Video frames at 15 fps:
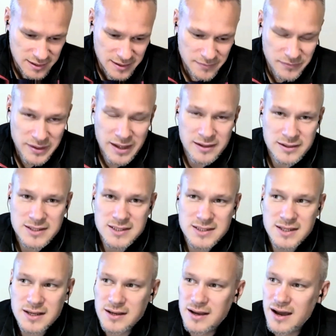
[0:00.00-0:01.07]
thanks,
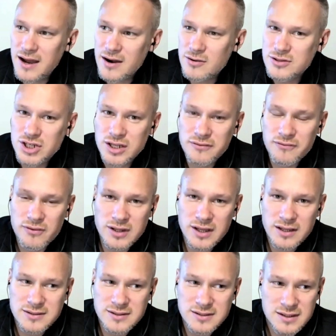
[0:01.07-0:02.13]
Arijit, for
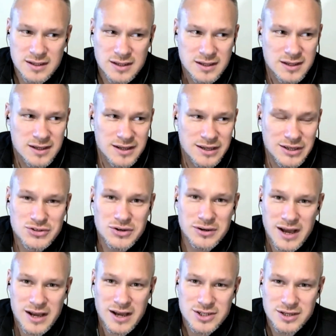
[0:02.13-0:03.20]
that
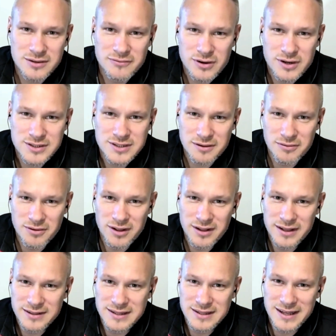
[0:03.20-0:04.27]
introduction, first of all,
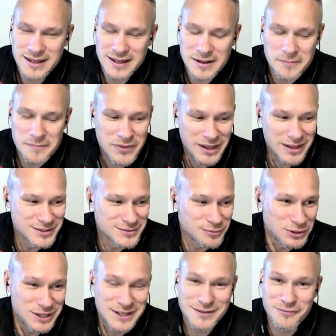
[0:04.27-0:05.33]
and thanks for
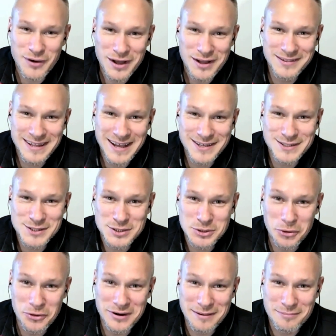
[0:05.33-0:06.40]
that nice
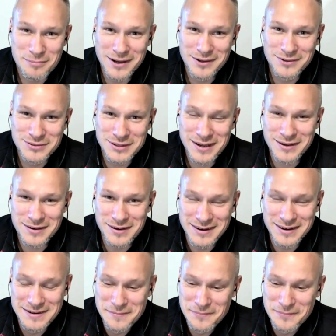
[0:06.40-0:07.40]
story about Tiger.